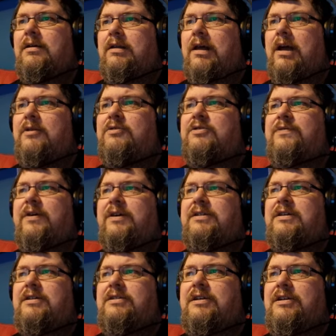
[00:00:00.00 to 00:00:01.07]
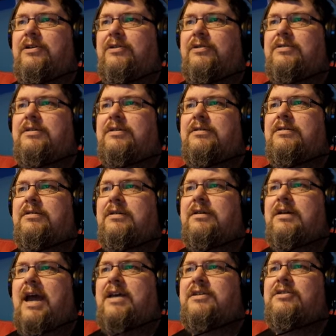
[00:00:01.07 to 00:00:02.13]
Lionel's voice continues.
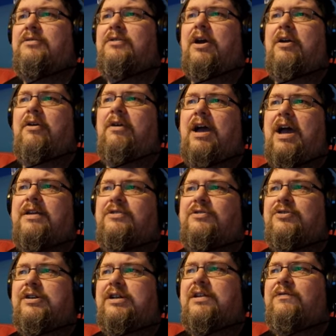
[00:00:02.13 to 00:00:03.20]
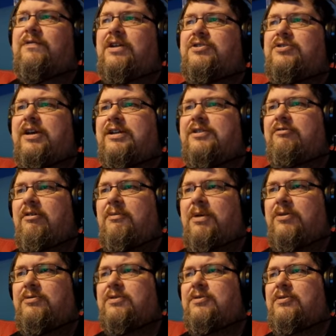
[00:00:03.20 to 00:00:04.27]
As you know, I enjoyed adventuring to
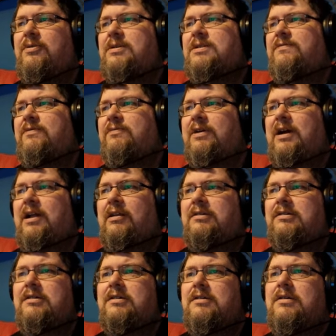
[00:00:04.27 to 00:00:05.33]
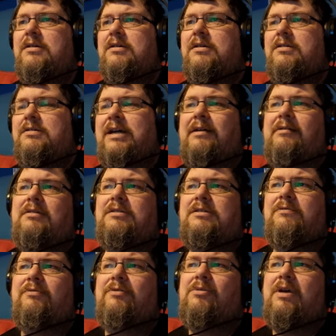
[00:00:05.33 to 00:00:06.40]
remote corners of the world, and doubtless
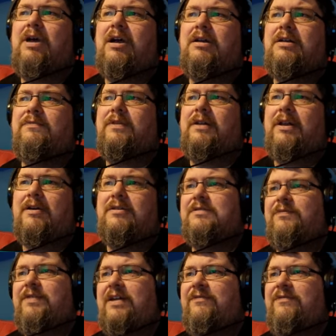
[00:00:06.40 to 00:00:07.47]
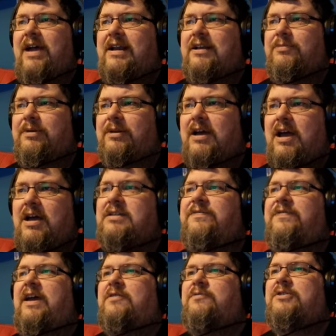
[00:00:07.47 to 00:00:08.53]
you've all heard of the loss of that valuable
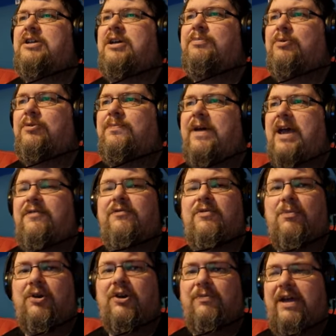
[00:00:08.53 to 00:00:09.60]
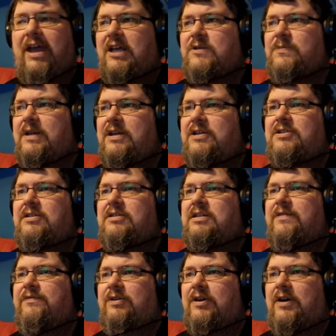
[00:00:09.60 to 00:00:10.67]
artifact which I brought back from one of my expeditions,
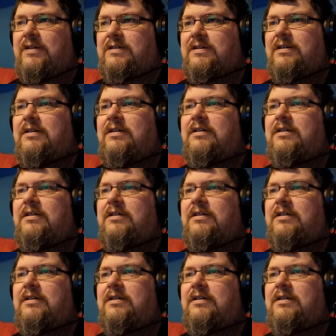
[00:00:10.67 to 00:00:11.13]
have you not?